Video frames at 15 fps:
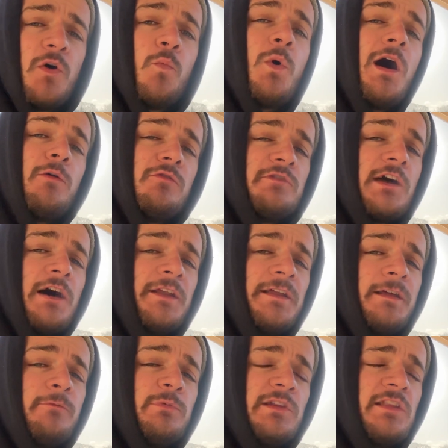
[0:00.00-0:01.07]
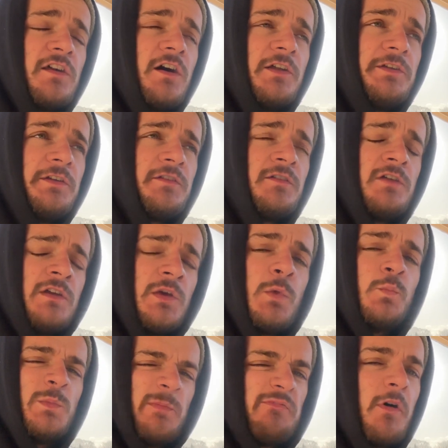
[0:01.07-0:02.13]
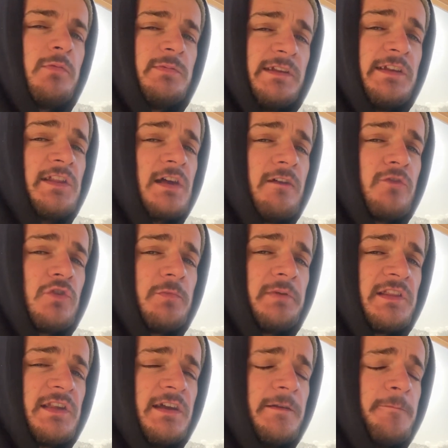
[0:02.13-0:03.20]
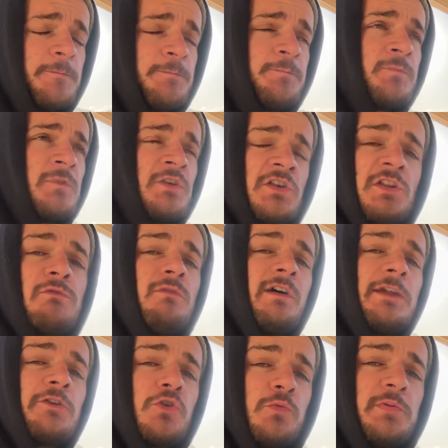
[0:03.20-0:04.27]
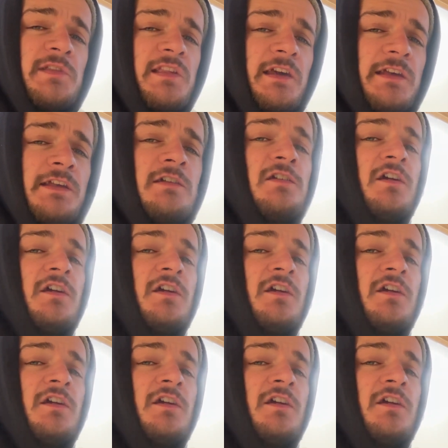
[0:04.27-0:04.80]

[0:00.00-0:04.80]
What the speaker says: And while we're down here, we decided we probably deserve a cup of tea. So we've had a cup of tea.